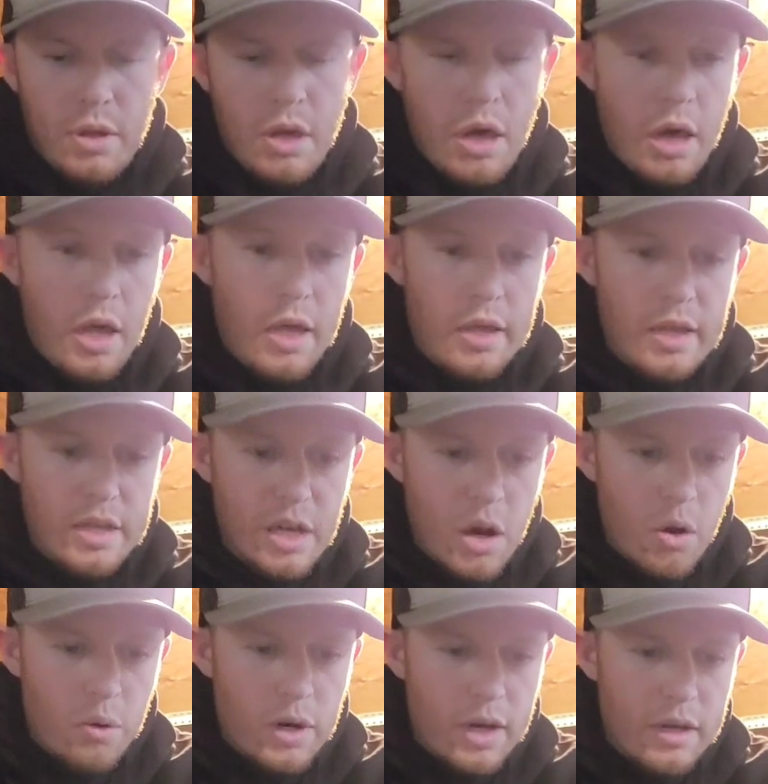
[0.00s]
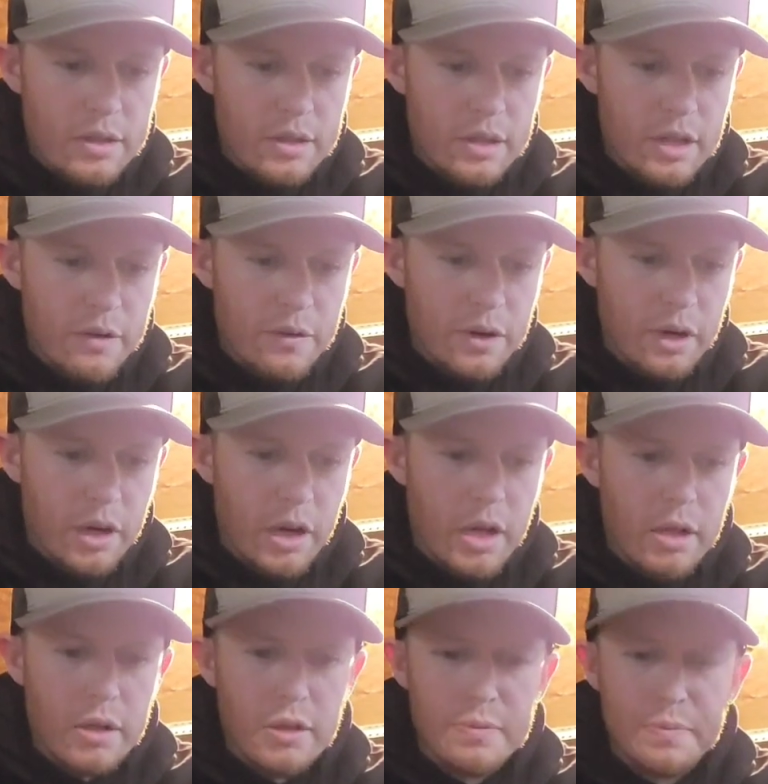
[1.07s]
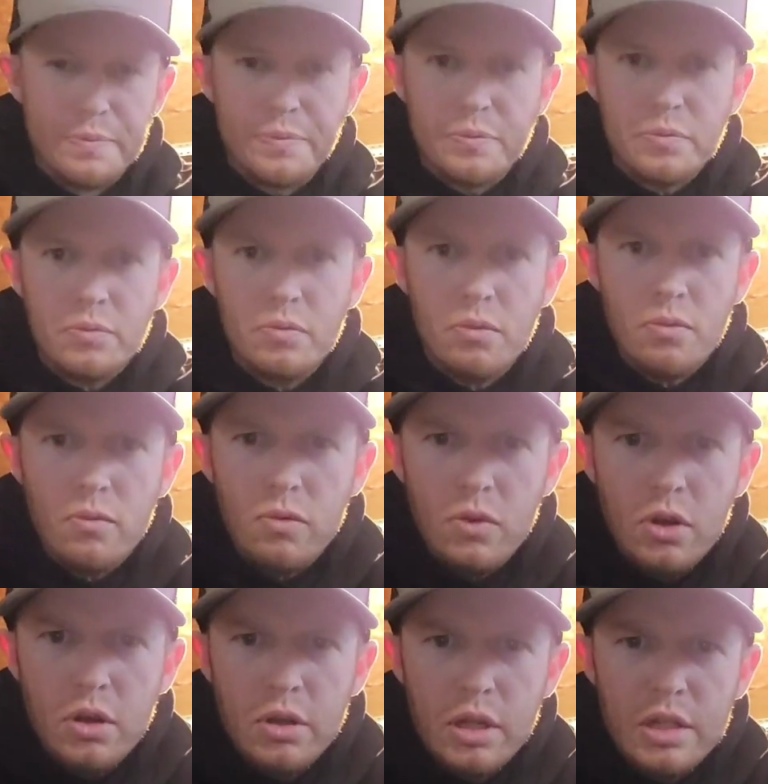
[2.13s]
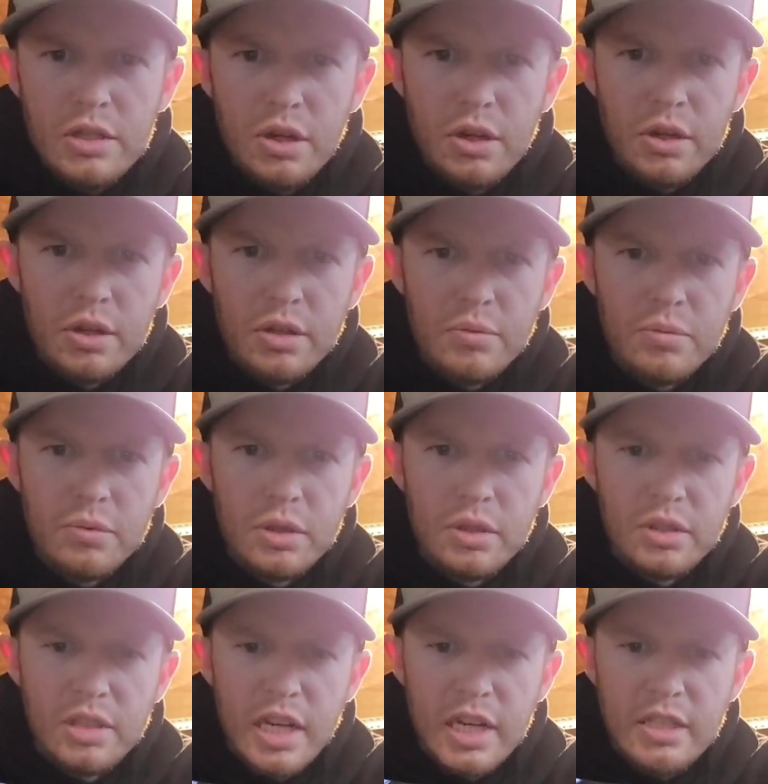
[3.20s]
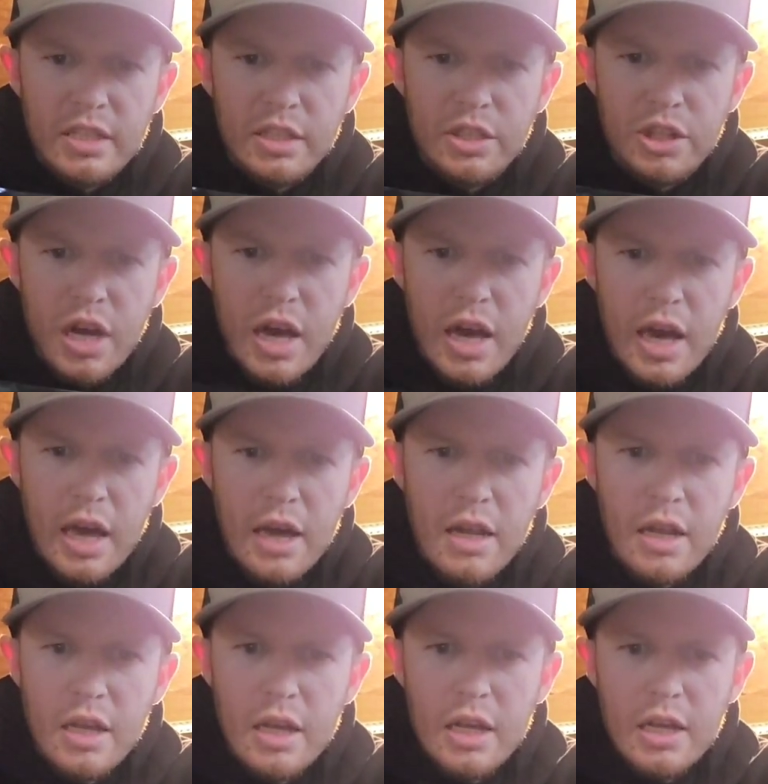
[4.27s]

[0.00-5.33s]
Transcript: This go around is a different color. These are the sexy shad,